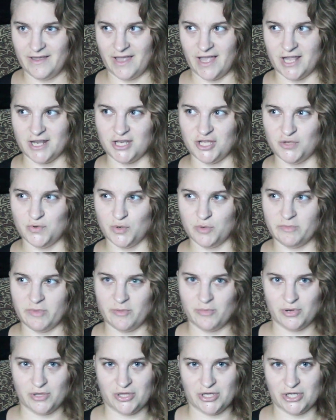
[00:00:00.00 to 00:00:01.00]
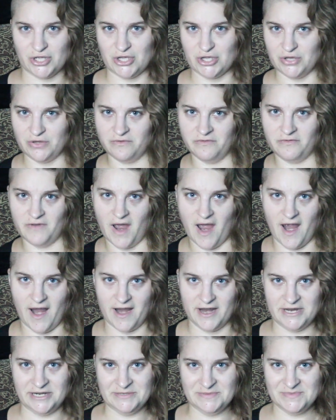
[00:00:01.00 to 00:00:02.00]
and you remember the good
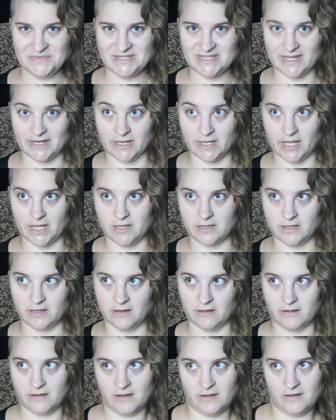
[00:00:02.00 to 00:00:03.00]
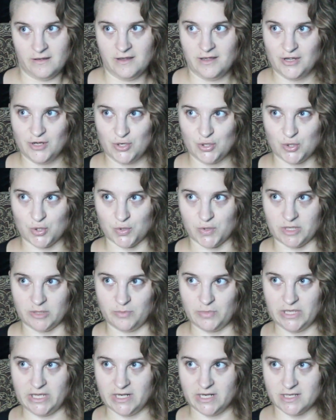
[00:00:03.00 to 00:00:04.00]
vibes and like the
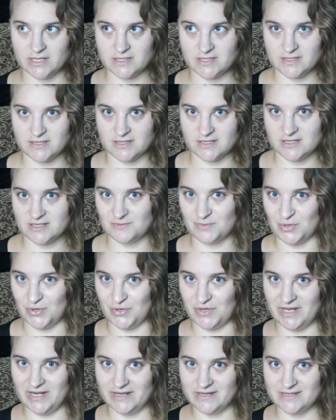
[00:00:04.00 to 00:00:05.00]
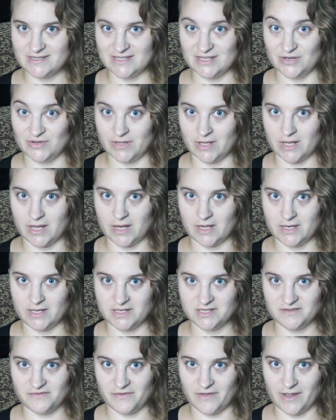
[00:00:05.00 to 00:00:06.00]
creepiness, the spookiness, and you're like, I need
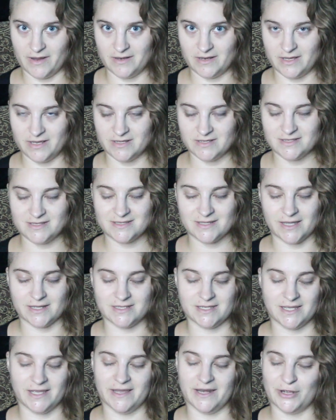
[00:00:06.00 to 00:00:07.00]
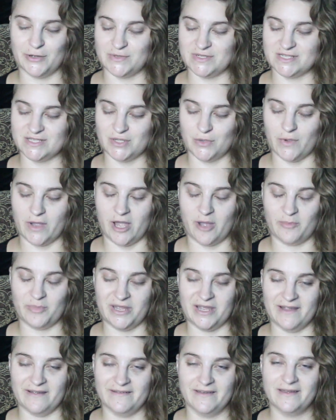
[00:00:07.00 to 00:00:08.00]
to find this? I did. I was so
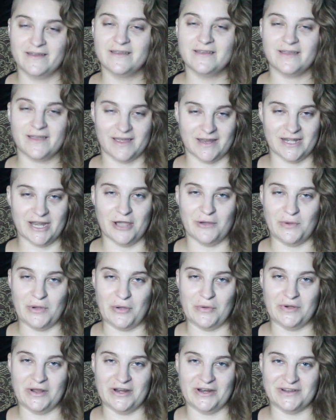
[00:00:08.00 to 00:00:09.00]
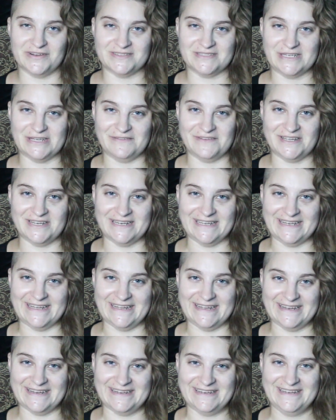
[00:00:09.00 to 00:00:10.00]
happy. I now own it on
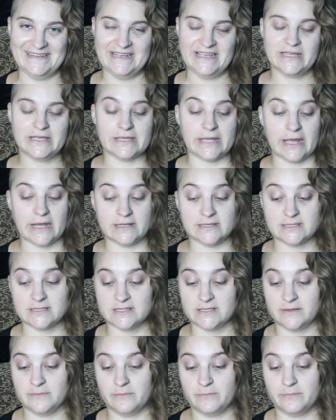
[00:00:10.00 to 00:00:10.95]
DVD. Yes,